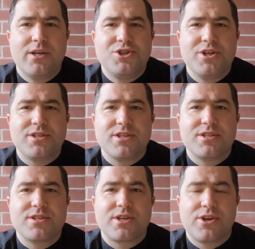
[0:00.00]

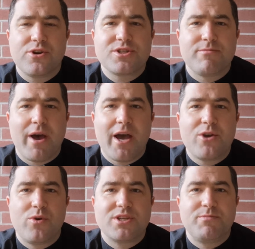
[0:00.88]
Jesus cures a man
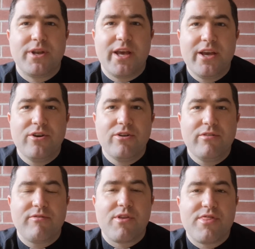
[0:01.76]
who has been
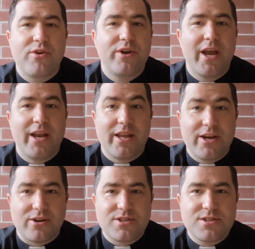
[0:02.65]
ill for 38
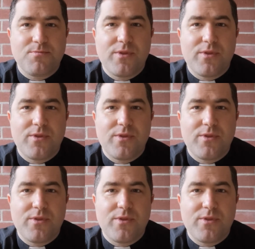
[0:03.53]
years.